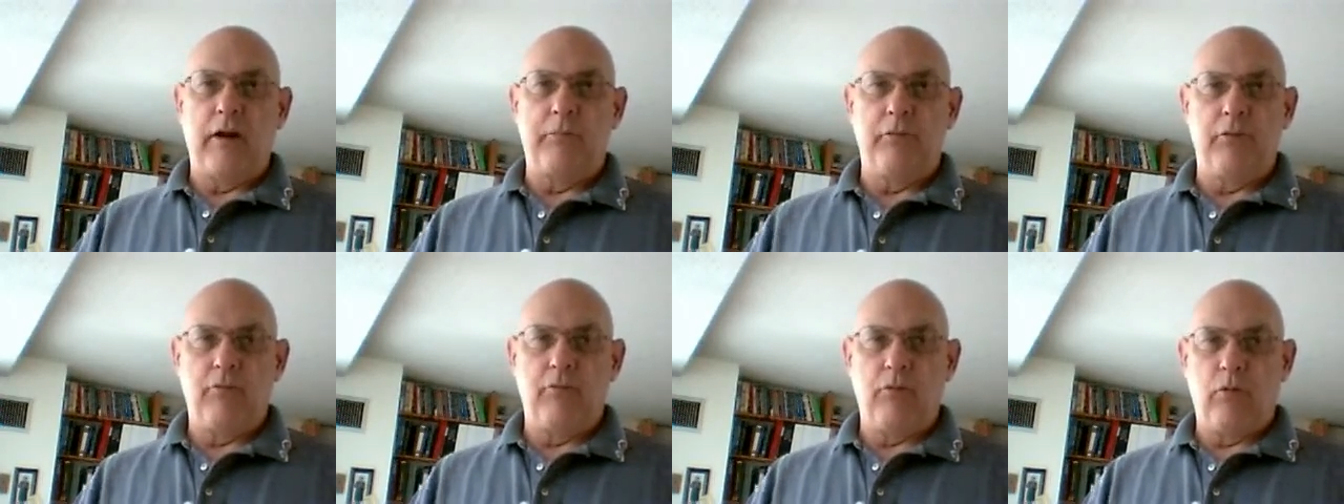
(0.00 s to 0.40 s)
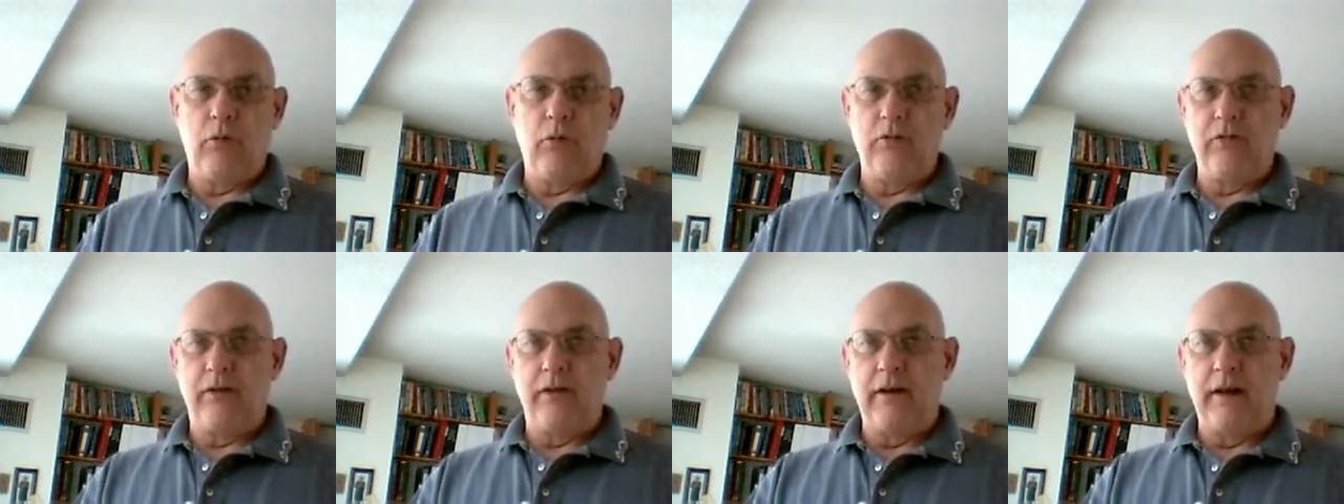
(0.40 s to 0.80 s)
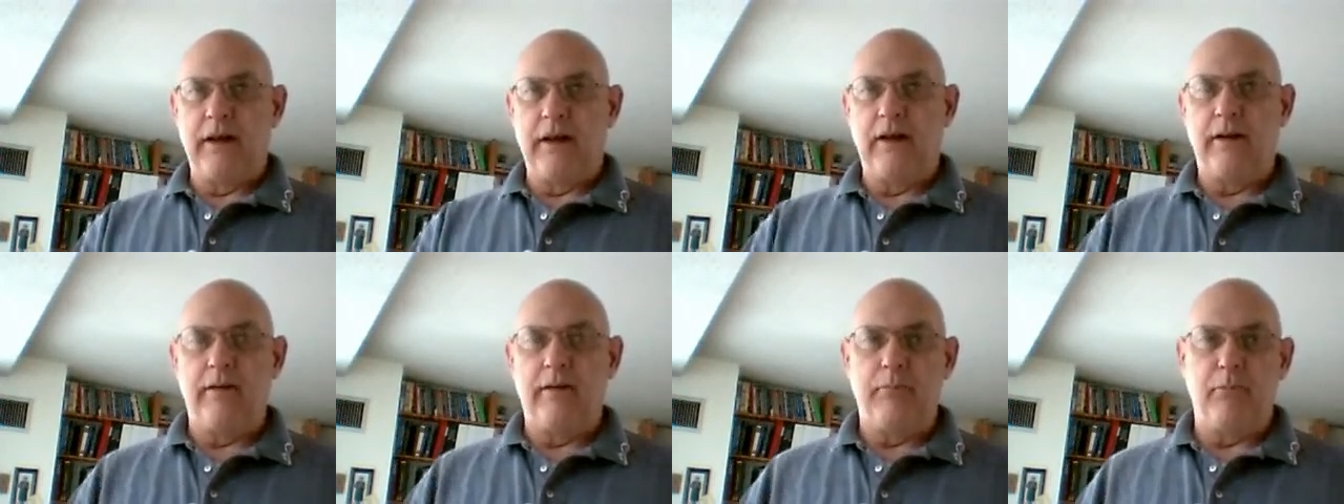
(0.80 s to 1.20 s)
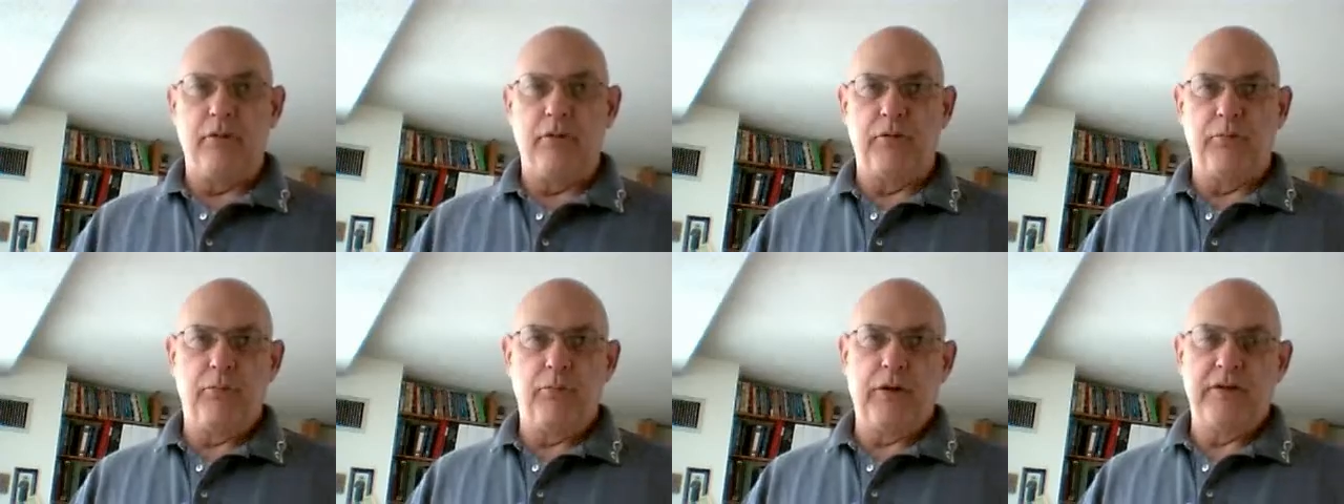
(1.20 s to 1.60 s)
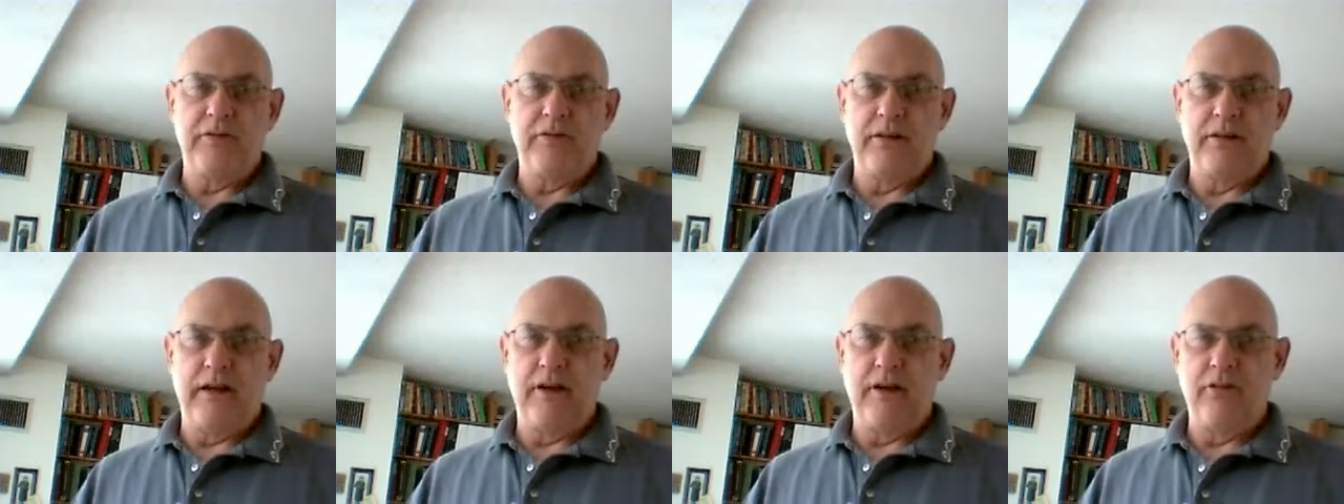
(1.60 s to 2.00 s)
Chapter 4 is the data
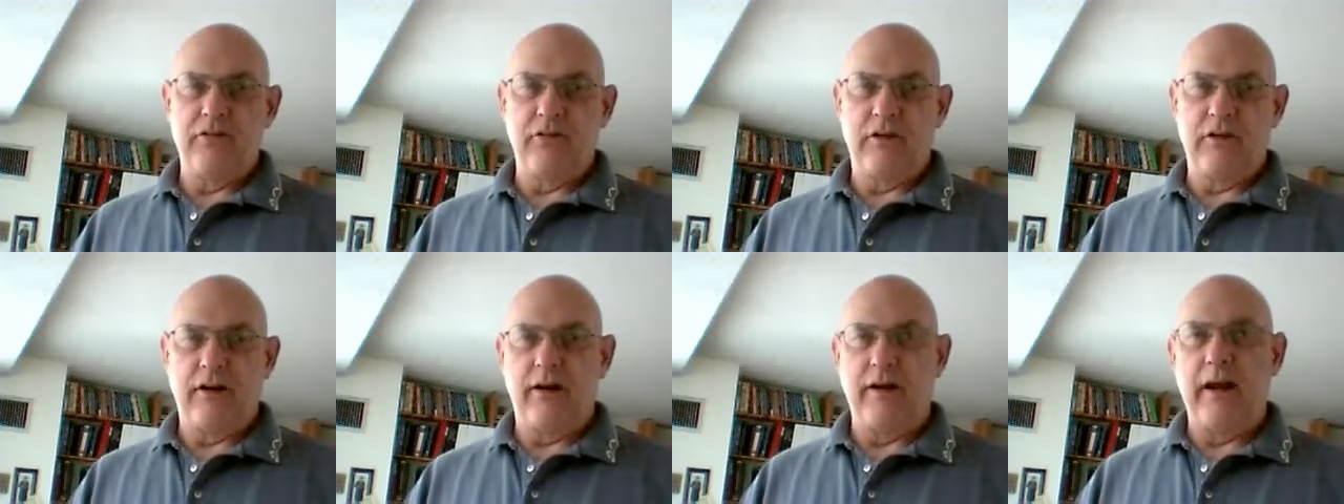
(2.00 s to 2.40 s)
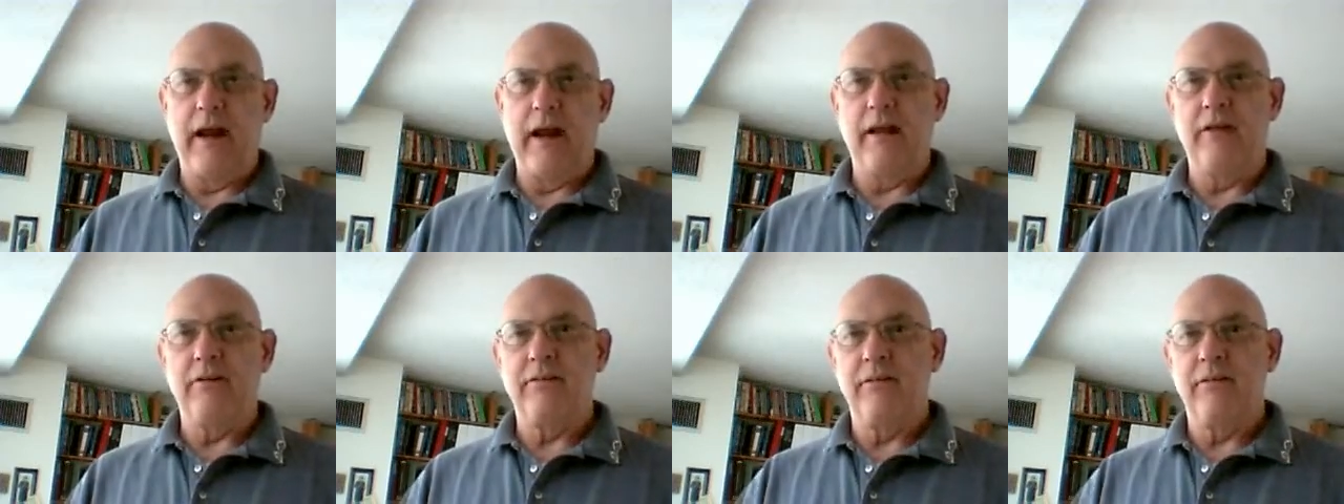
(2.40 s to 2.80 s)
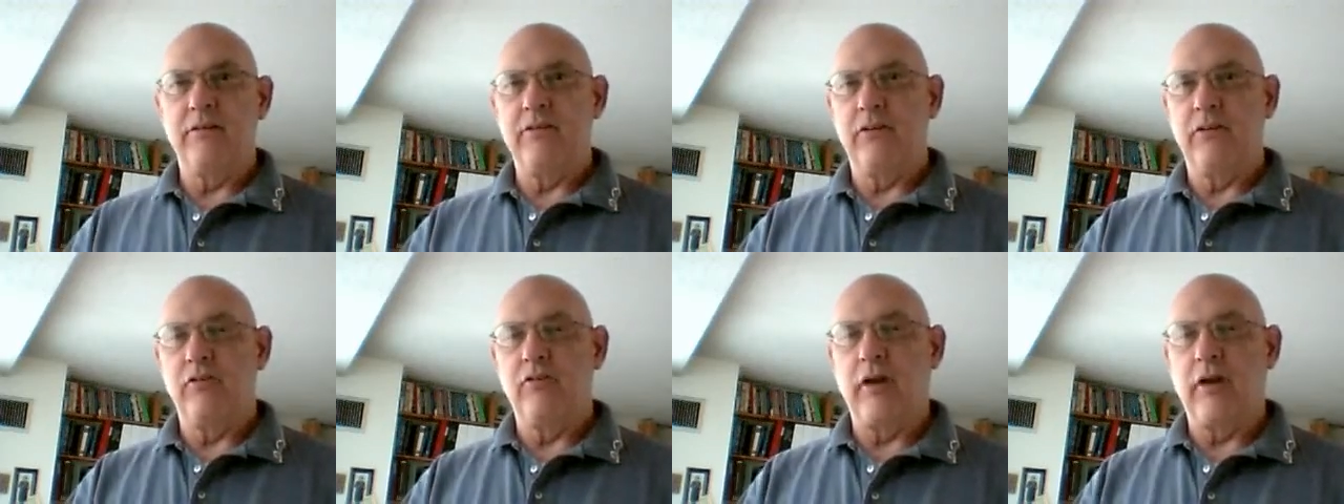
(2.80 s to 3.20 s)
presentation and analysis,